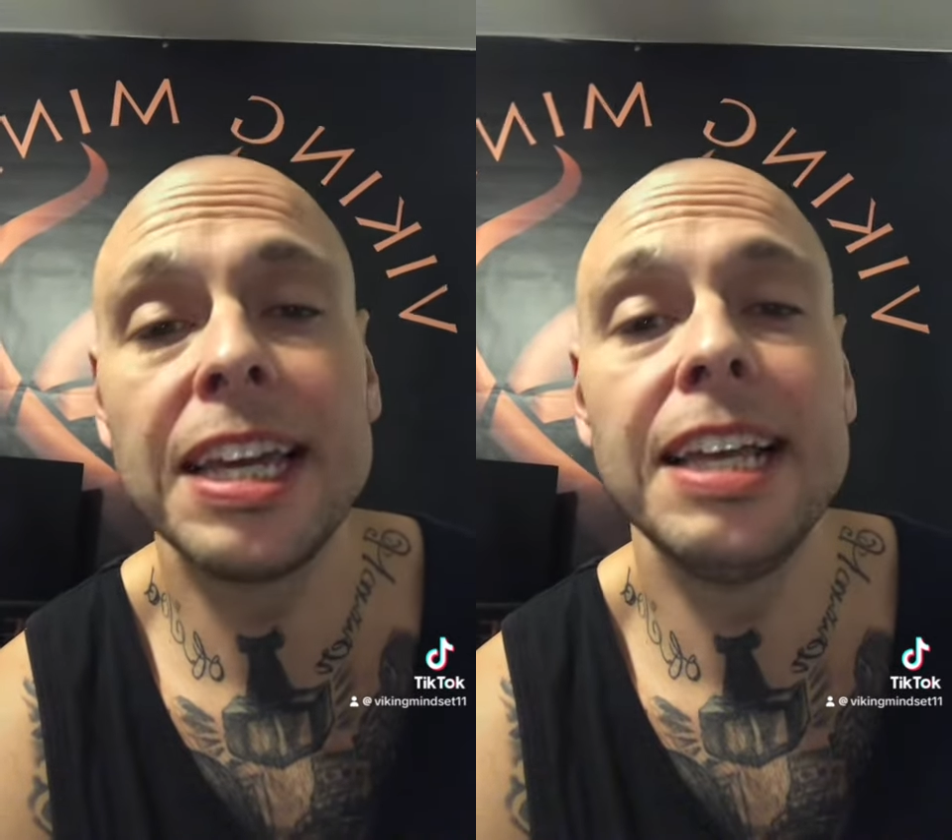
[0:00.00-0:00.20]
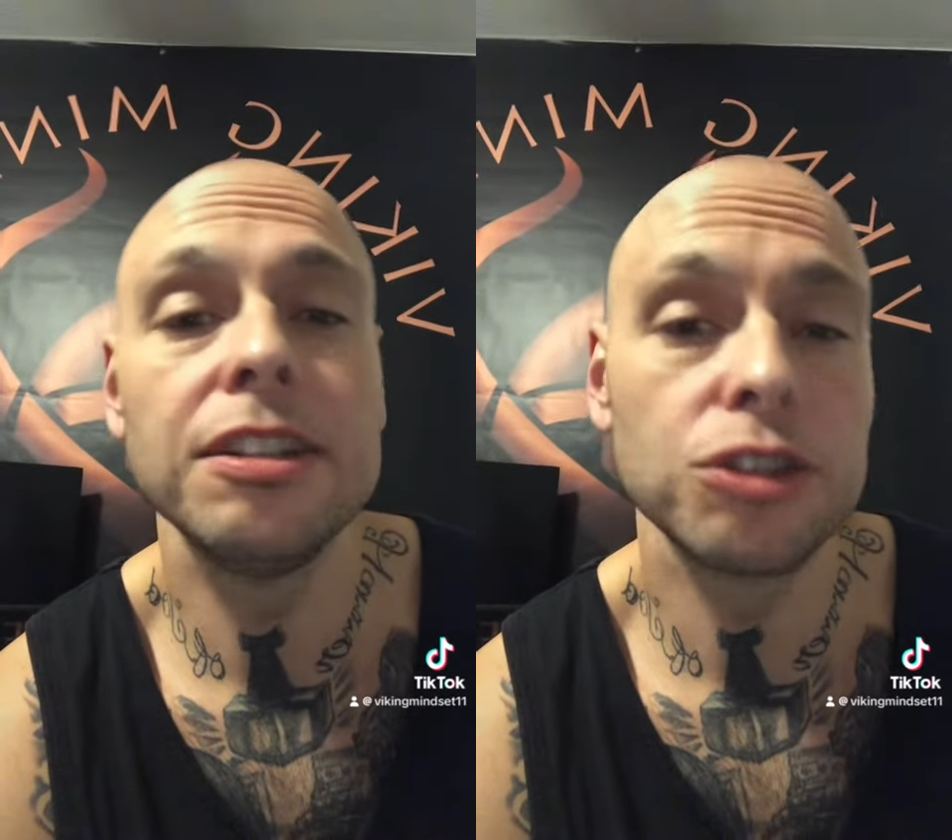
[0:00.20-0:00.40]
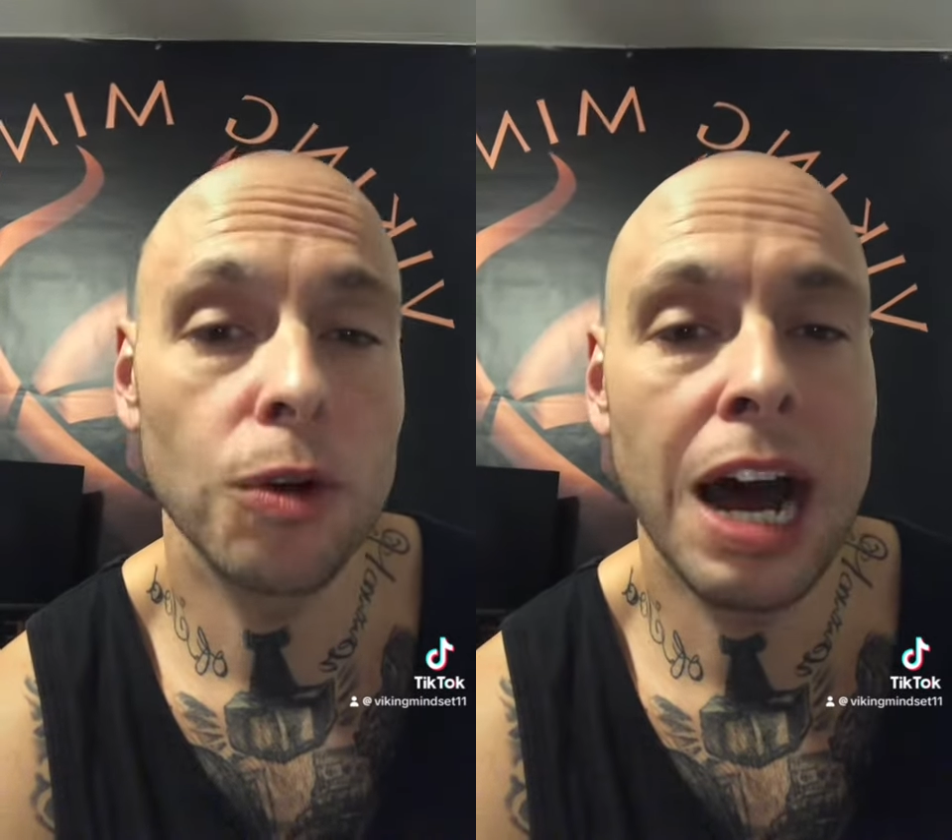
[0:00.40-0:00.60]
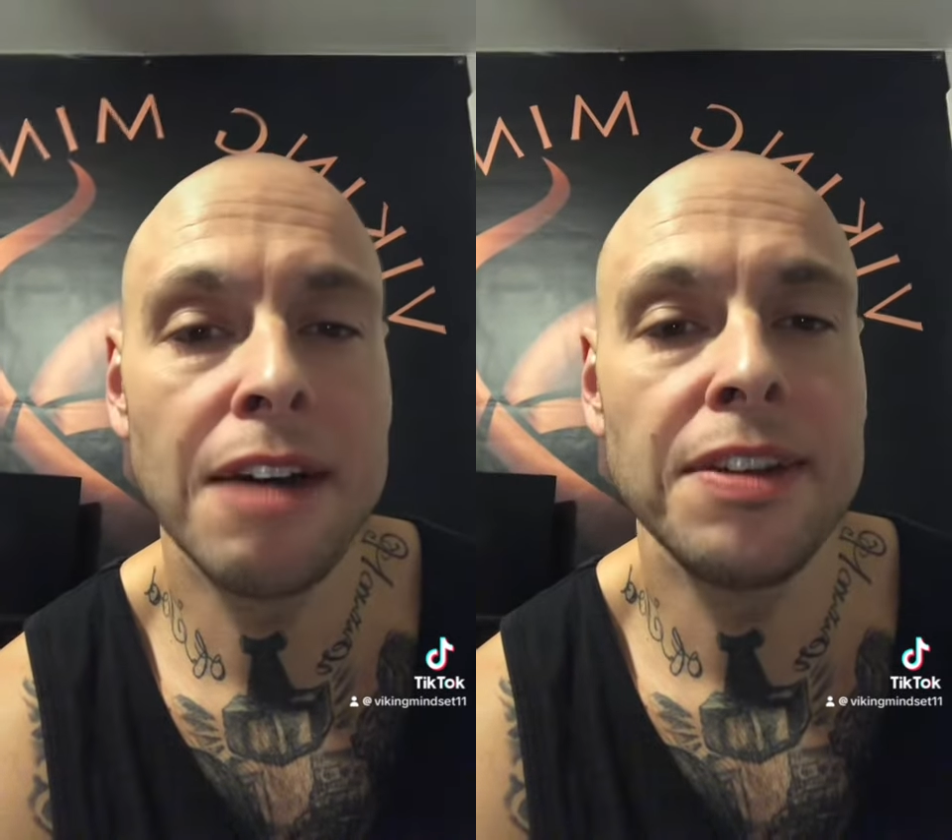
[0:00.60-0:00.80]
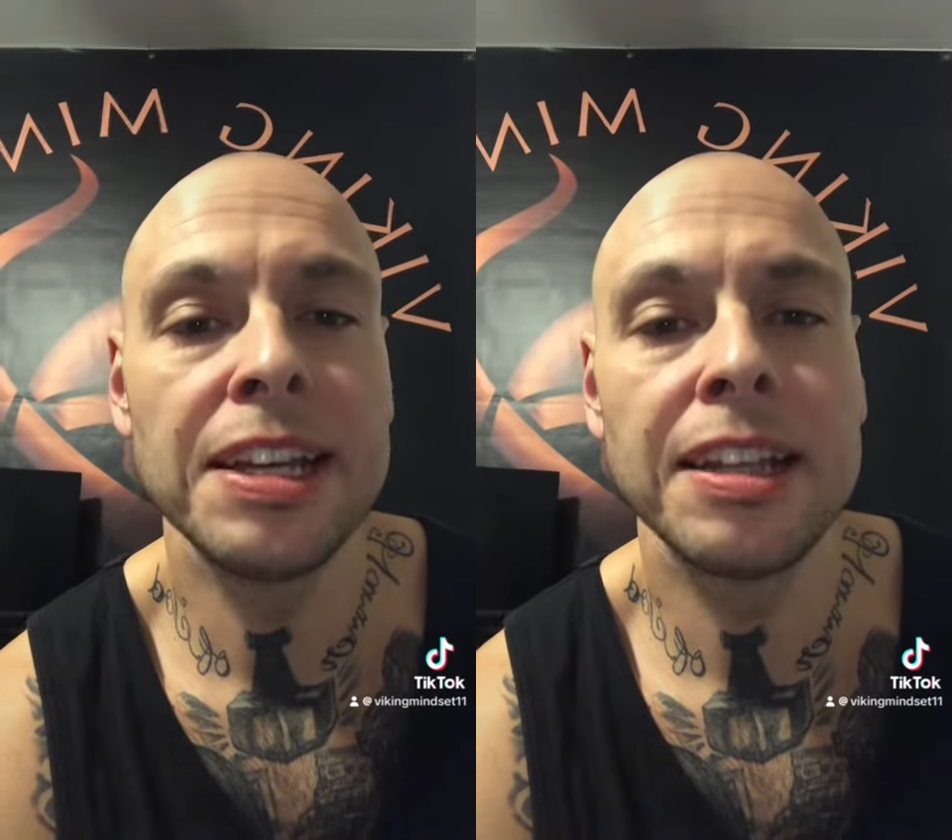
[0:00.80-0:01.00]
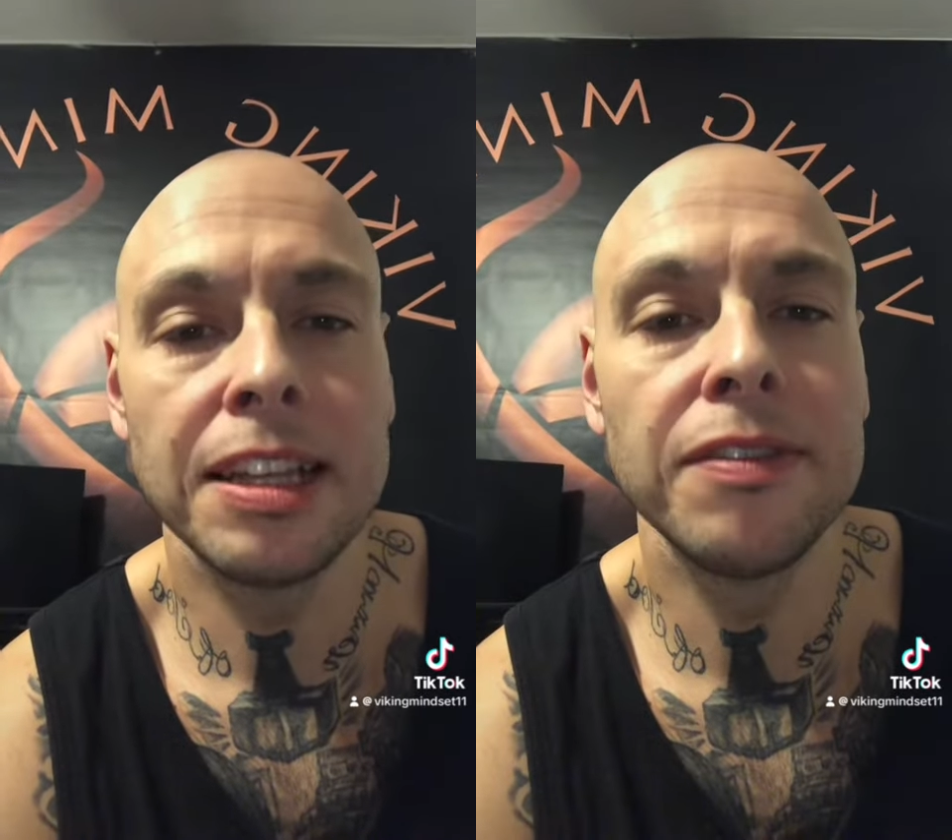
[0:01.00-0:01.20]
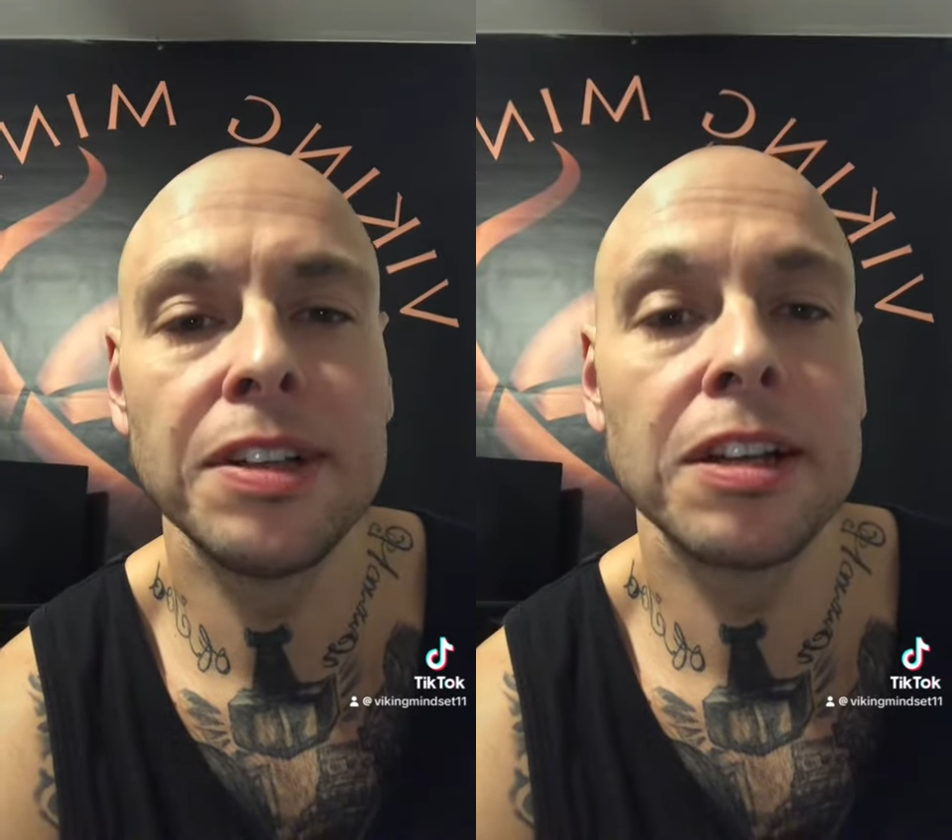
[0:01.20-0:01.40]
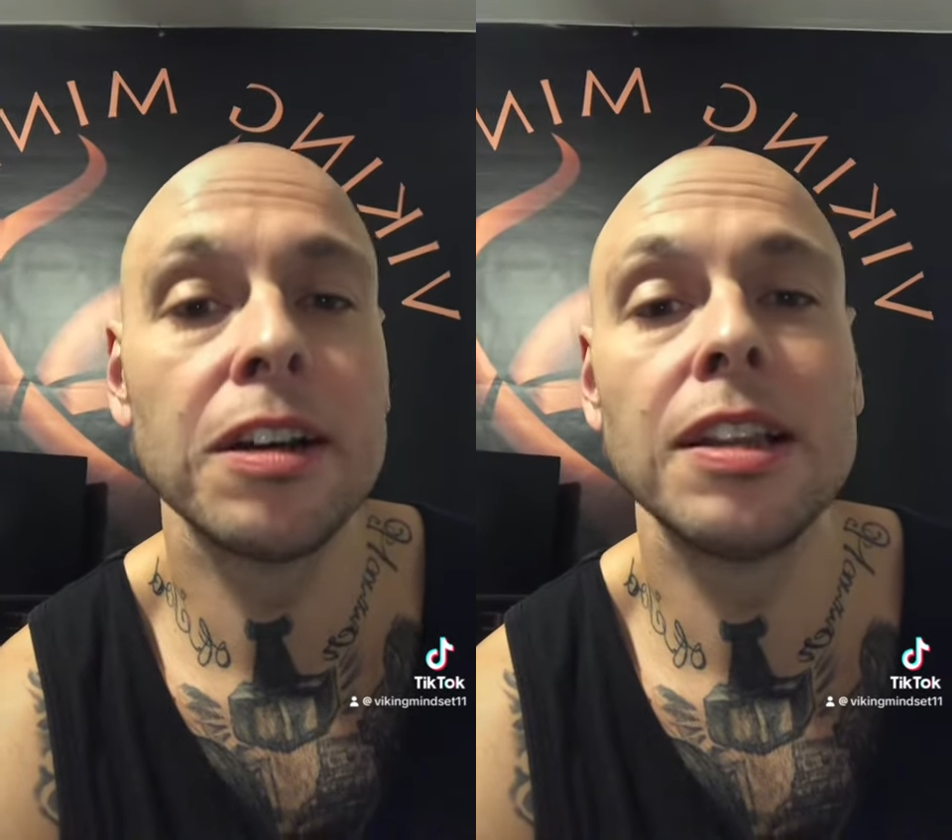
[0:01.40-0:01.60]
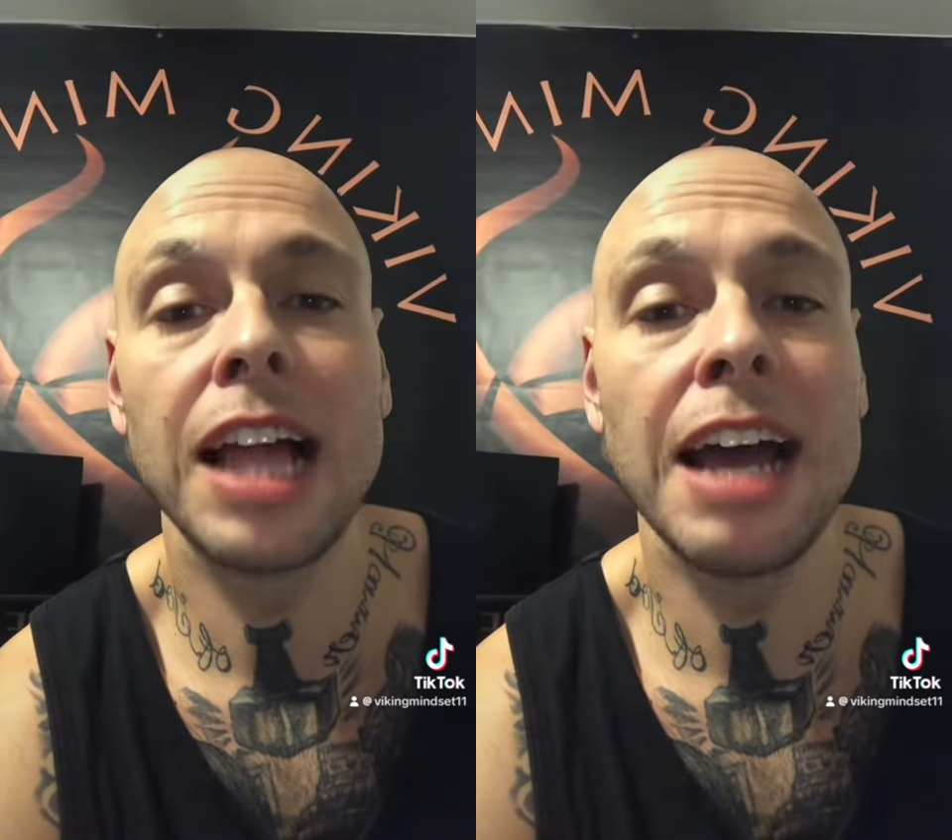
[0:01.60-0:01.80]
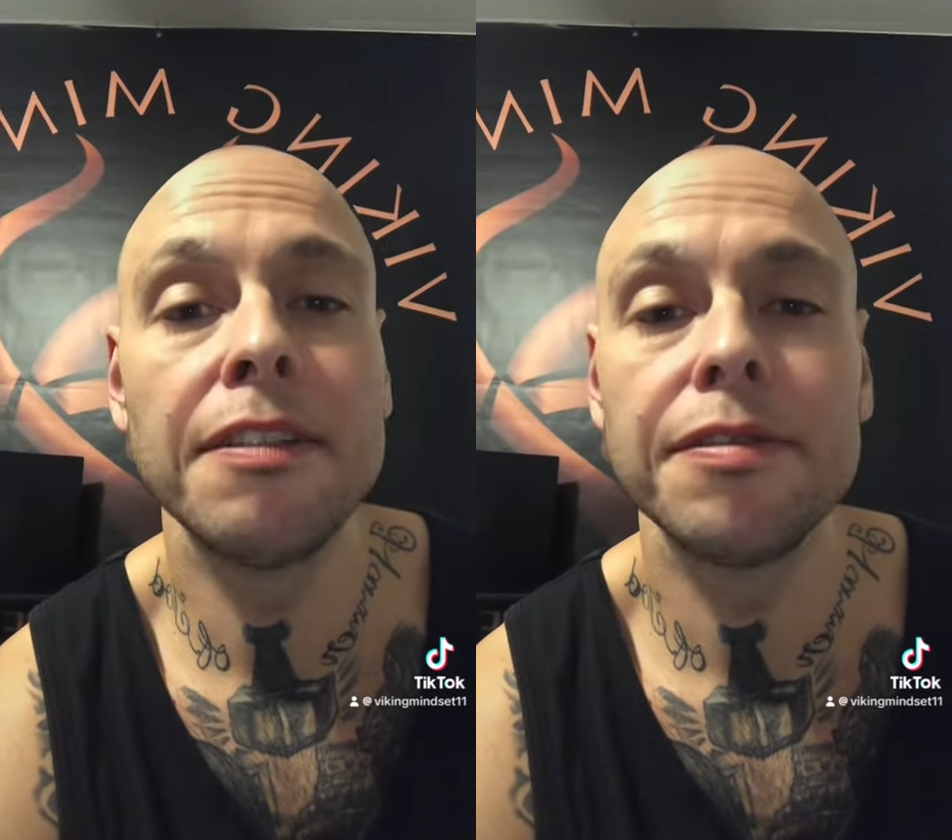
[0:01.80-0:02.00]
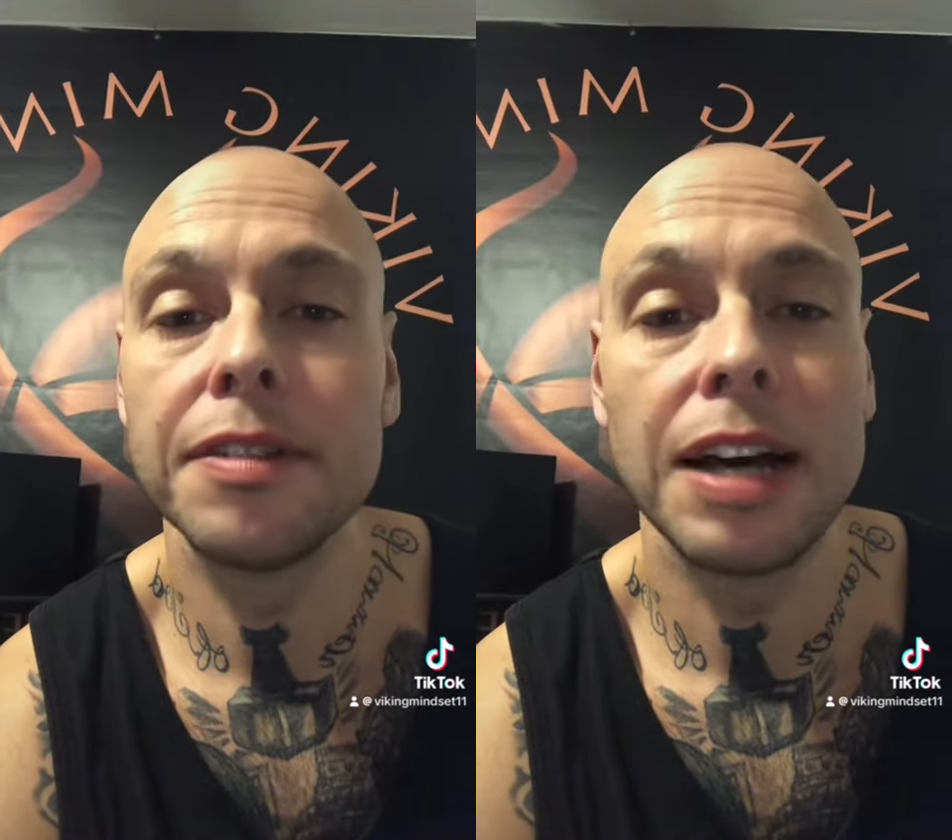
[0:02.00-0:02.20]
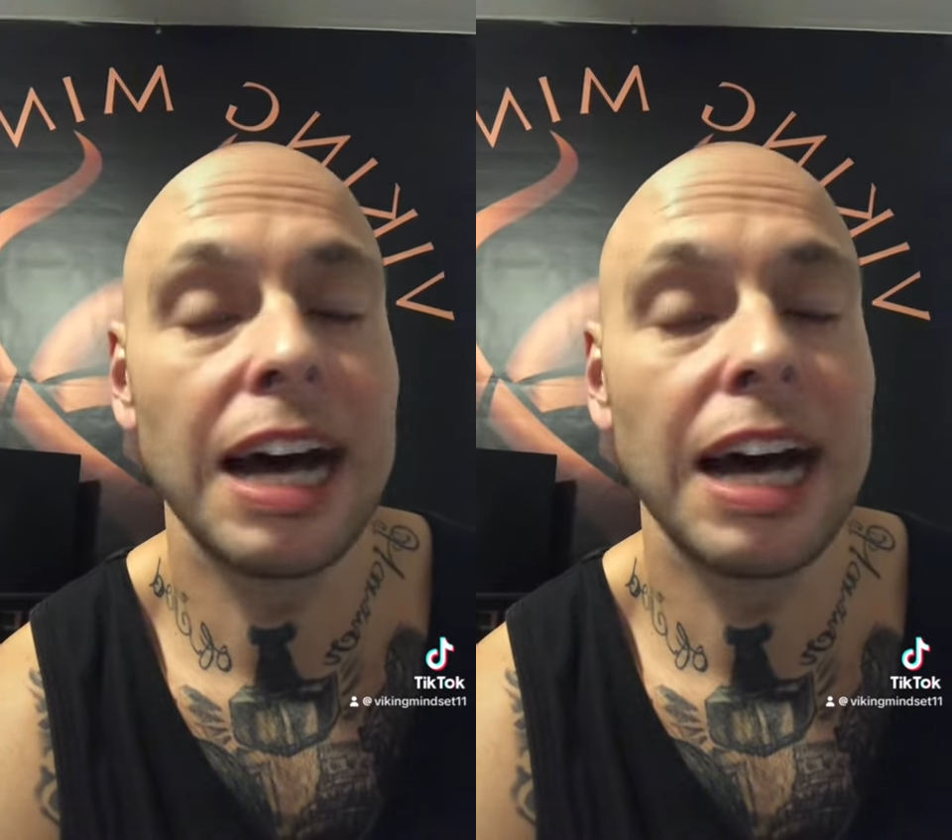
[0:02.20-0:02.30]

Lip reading: he's thriving and living the good life,